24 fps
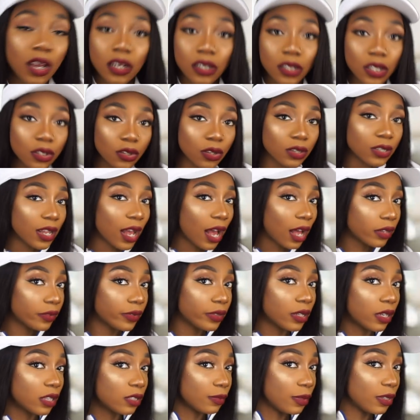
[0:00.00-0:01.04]
This was the
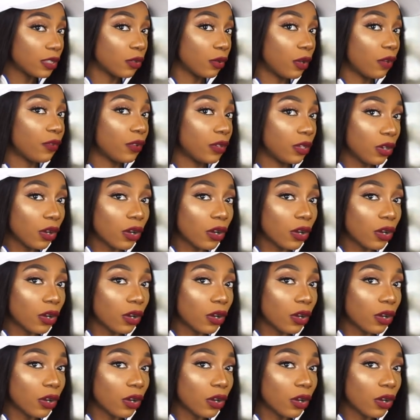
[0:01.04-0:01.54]
outfit I was meant to wear for the